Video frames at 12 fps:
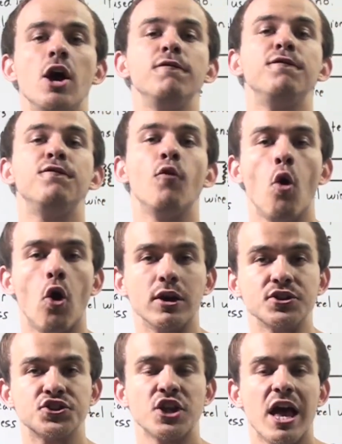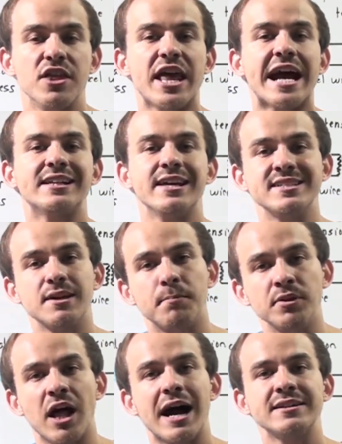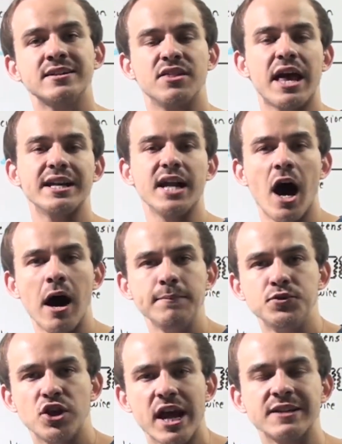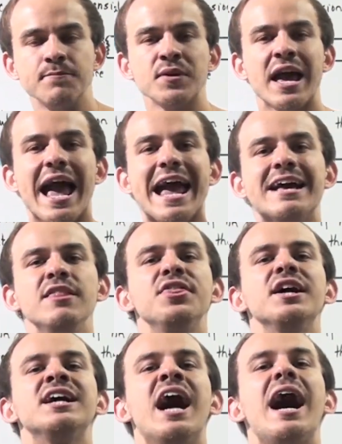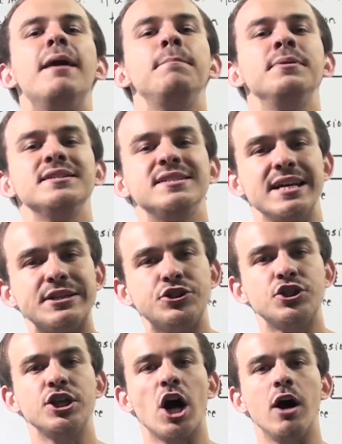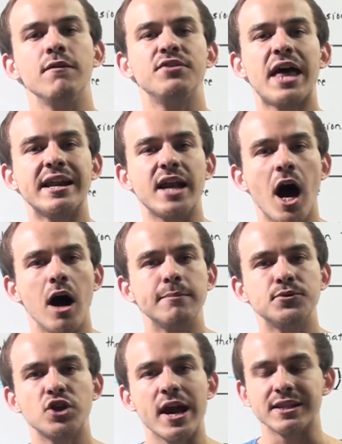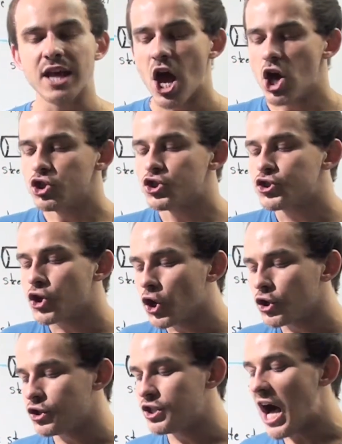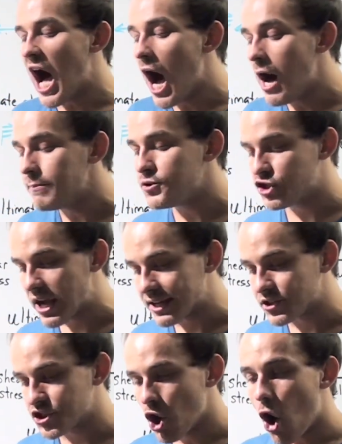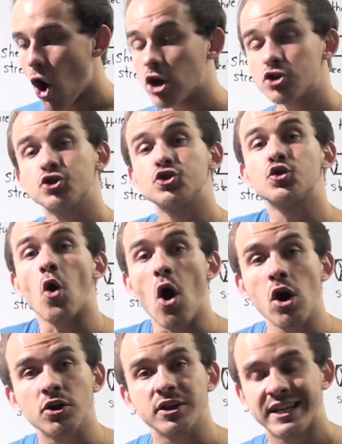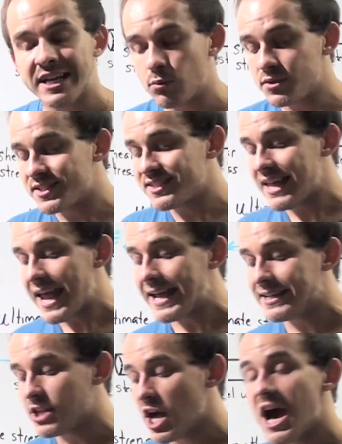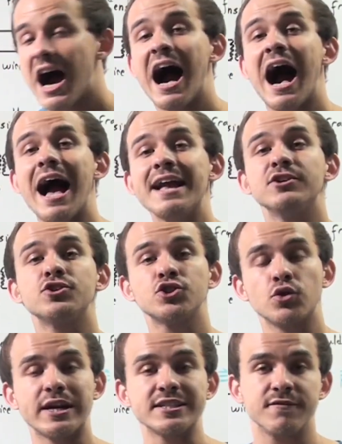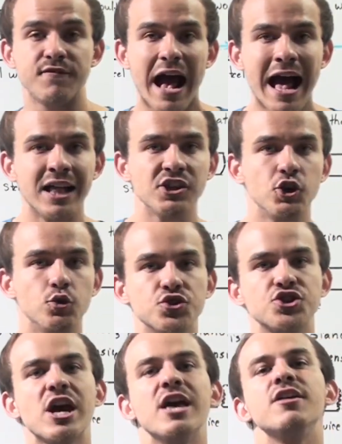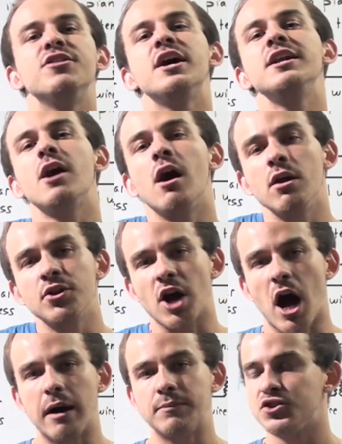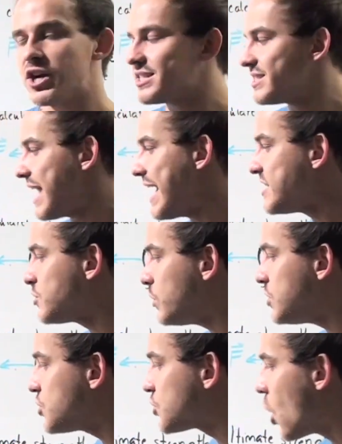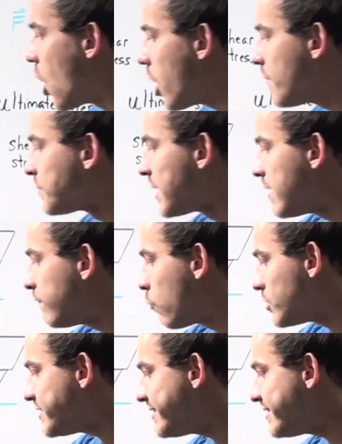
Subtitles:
of force that is applied to that object and the composition of that object. Certain objects are stronger, can withstand higher stress values than other objects, as we saw for